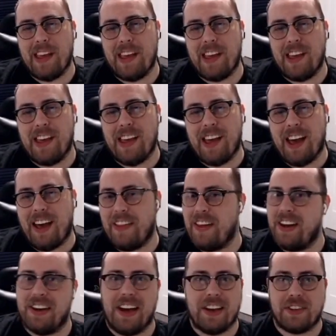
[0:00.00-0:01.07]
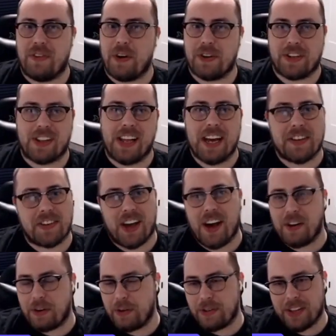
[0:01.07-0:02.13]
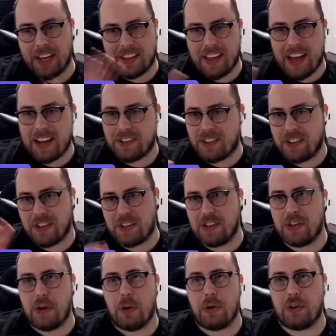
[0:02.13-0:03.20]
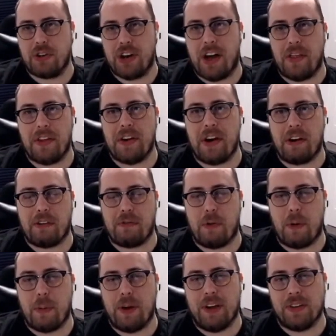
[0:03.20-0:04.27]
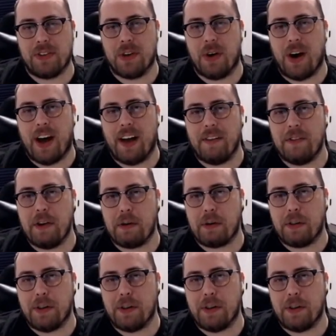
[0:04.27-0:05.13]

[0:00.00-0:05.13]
and then as far as Clascal goes, like that's just a total shot in the dark for me, so I have no clue.